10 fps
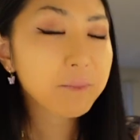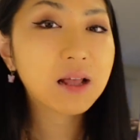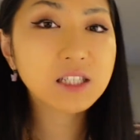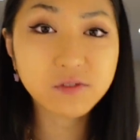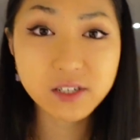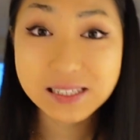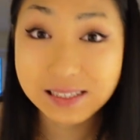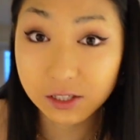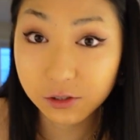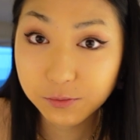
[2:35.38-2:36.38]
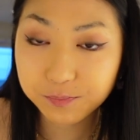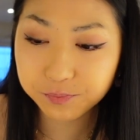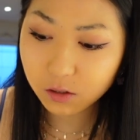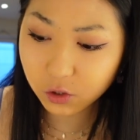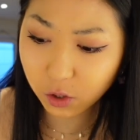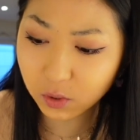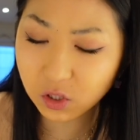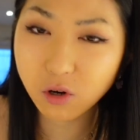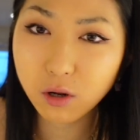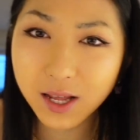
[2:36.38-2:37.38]
It's very subtle, so it's
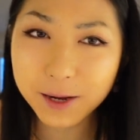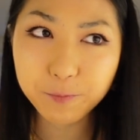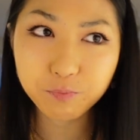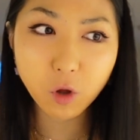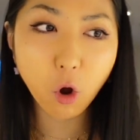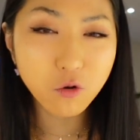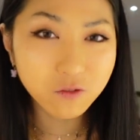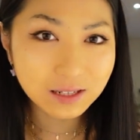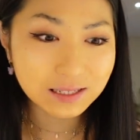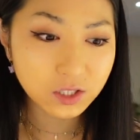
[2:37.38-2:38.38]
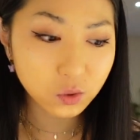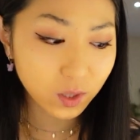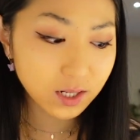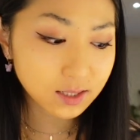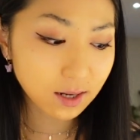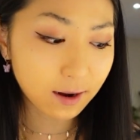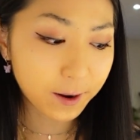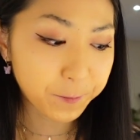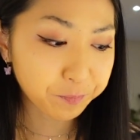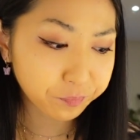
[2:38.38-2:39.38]
not like overly sweet,
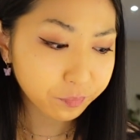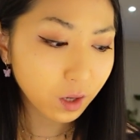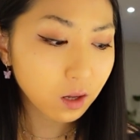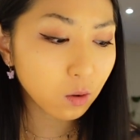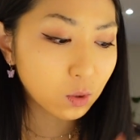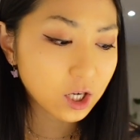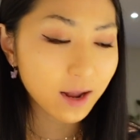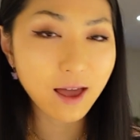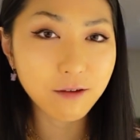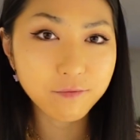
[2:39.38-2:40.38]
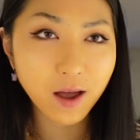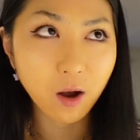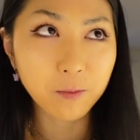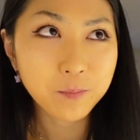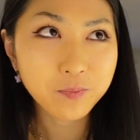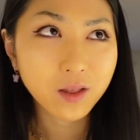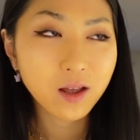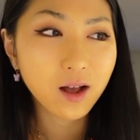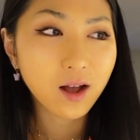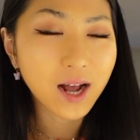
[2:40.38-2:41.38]
which I have found
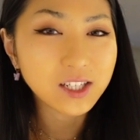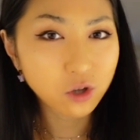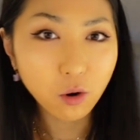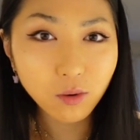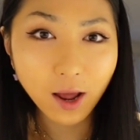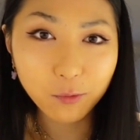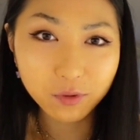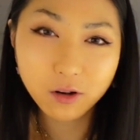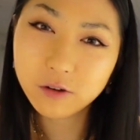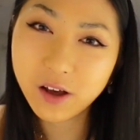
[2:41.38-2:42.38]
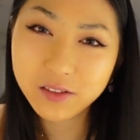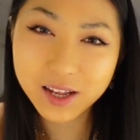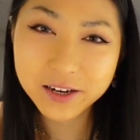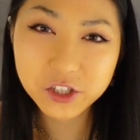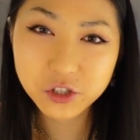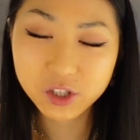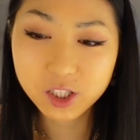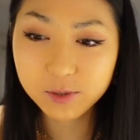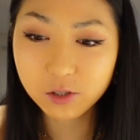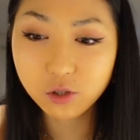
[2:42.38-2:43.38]
I don't like with a lot of other energy
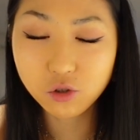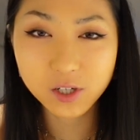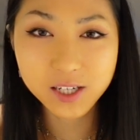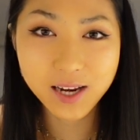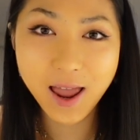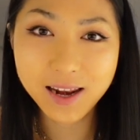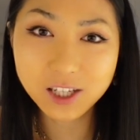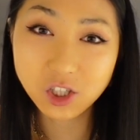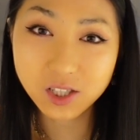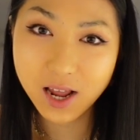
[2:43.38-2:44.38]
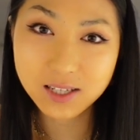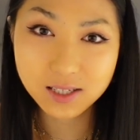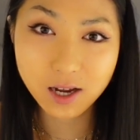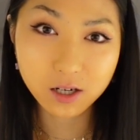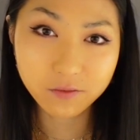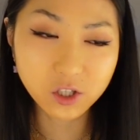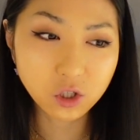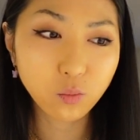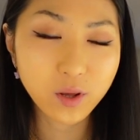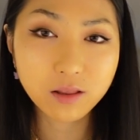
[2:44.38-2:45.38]
drinks because you drink it and it just tastes
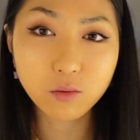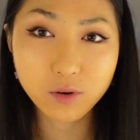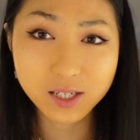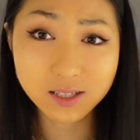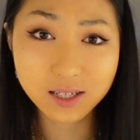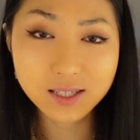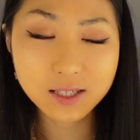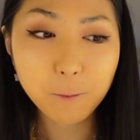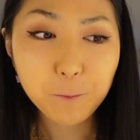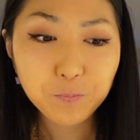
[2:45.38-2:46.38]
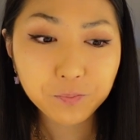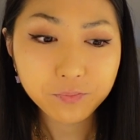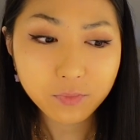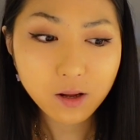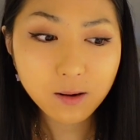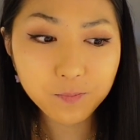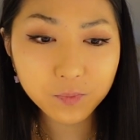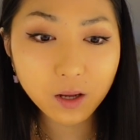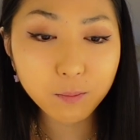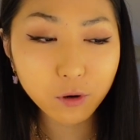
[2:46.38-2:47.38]
artificial, whereas this,
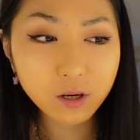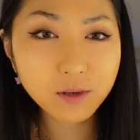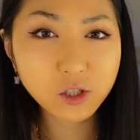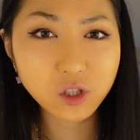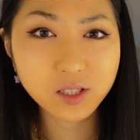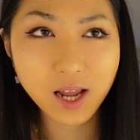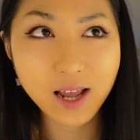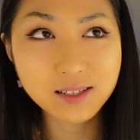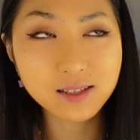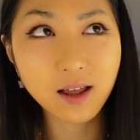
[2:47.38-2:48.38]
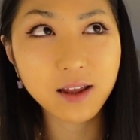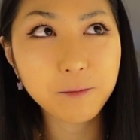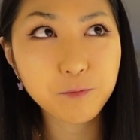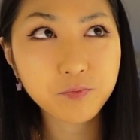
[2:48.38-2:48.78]
it pretty much just tastes like